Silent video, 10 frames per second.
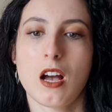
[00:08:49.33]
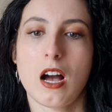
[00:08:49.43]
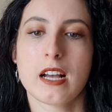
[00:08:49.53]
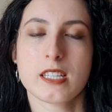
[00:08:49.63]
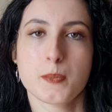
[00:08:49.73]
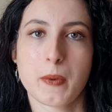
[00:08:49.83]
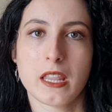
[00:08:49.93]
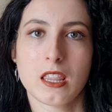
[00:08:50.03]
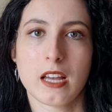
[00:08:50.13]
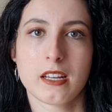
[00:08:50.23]
I
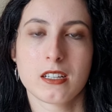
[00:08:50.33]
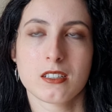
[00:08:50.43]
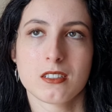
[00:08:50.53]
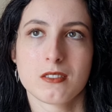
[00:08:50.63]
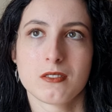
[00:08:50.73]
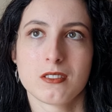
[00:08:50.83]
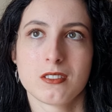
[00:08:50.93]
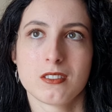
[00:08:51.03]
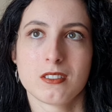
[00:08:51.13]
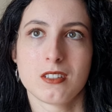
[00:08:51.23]
spend like
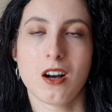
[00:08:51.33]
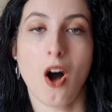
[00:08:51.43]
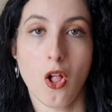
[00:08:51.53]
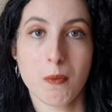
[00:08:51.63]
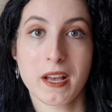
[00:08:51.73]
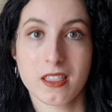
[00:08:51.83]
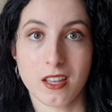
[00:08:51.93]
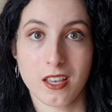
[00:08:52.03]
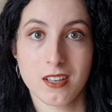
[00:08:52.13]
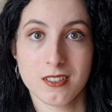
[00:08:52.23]
all my
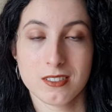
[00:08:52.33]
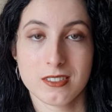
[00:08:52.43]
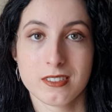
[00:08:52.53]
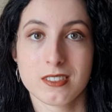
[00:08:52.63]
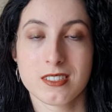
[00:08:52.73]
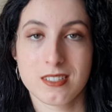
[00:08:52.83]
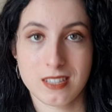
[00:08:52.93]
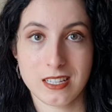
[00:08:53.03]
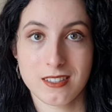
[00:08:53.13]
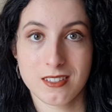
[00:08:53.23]
day
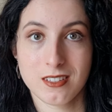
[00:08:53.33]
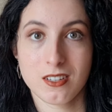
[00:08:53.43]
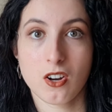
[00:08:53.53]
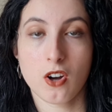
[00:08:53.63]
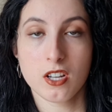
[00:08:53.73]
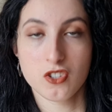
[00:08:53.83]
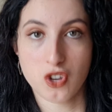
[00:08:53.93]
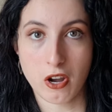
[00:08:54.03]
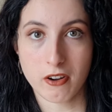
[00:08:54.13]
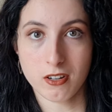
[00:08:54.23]
sit on a
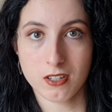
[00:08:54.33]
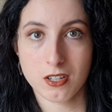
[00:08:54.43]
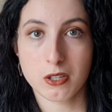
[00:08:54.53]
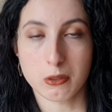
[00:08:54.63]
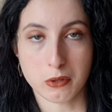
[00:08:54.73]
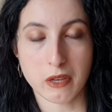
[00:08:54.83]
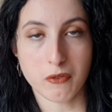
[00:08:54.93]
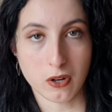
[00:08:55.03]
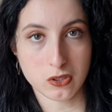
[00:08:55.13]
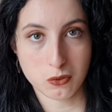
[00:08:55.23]
chair looking
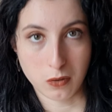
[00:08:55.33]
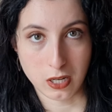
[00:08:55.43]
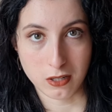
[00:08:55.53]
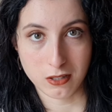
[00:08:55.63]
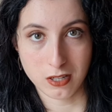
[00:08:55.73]
for a screen.